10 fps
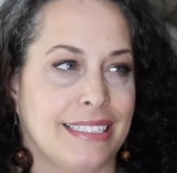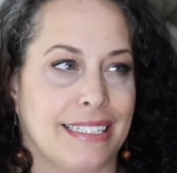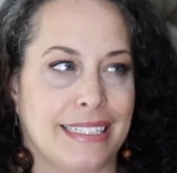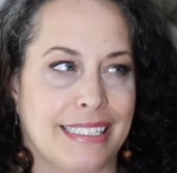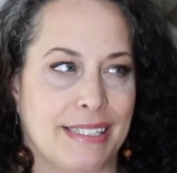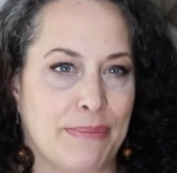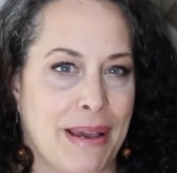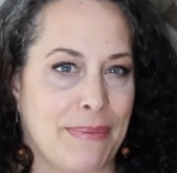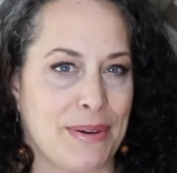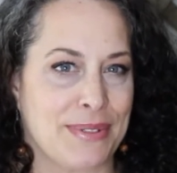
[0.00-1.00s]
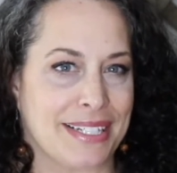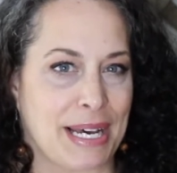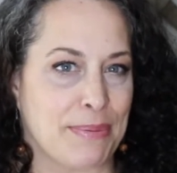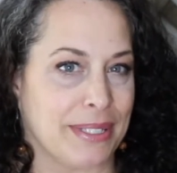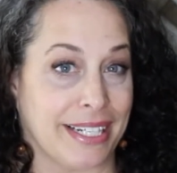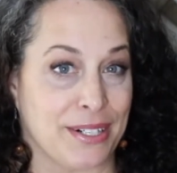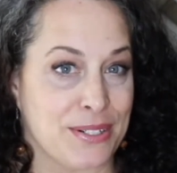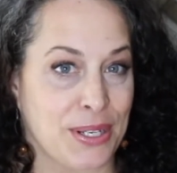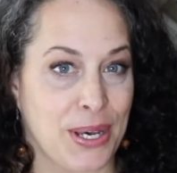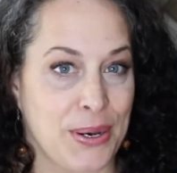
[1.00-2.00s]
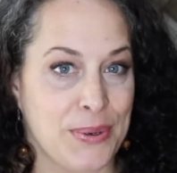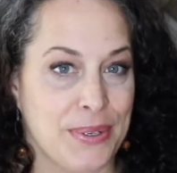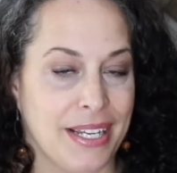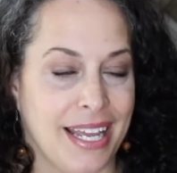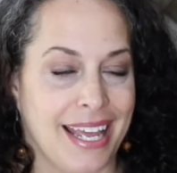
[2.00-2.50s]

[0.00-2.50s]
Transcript: maybe it was a couple of years ago.